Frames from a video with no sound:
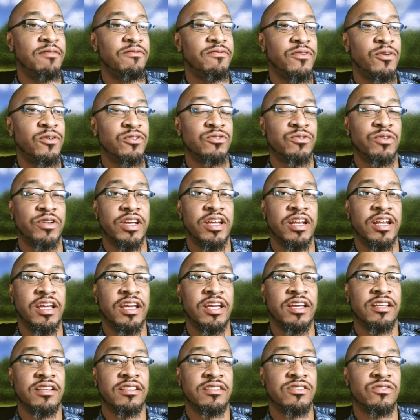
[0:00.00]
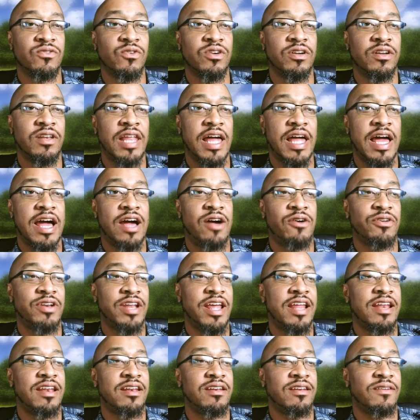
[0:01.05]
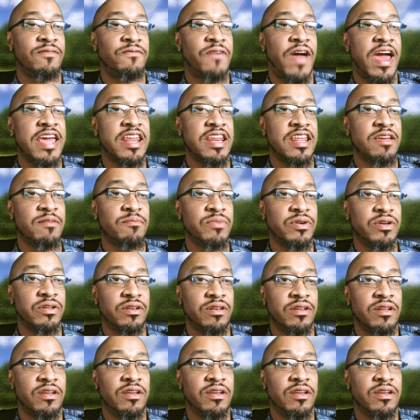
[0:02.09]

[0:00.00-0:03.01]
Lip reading: folks were getting sort of loud, not fighting, but